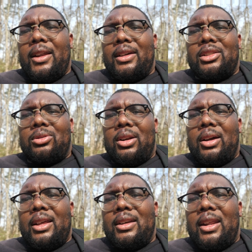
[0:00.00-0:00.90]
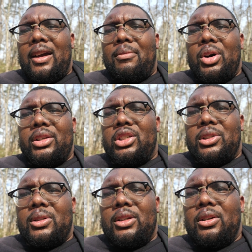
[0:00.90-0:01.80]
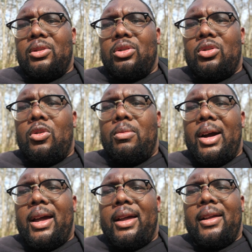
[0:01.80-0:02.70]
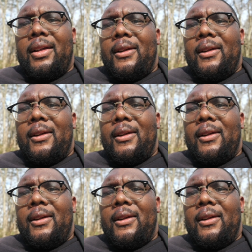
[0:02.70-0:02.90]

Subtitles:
I started out, I didn't have much, to go by.